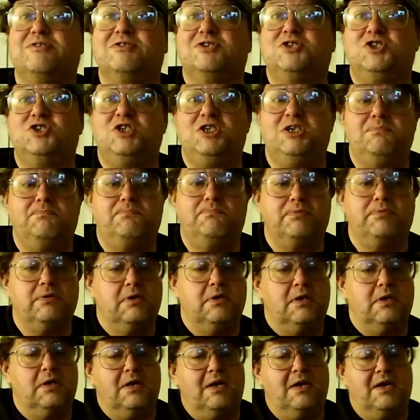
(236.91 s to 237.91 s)
cheap.
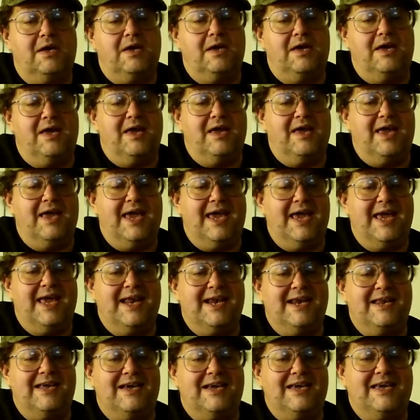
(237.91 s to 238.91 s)

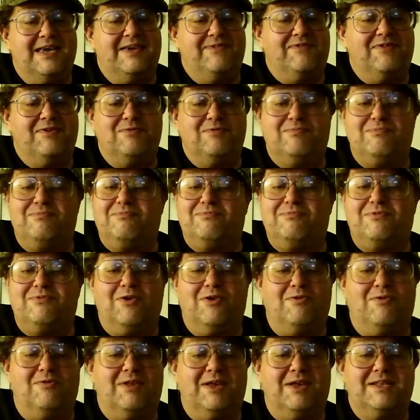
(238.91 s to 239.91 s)
And if you
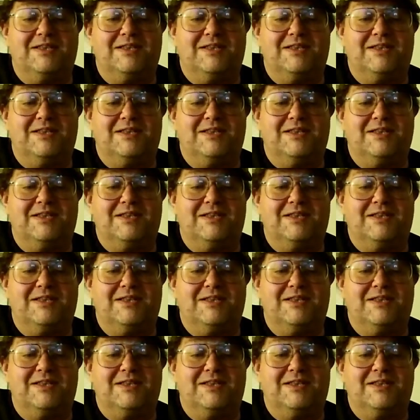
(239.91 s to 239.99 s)
don't like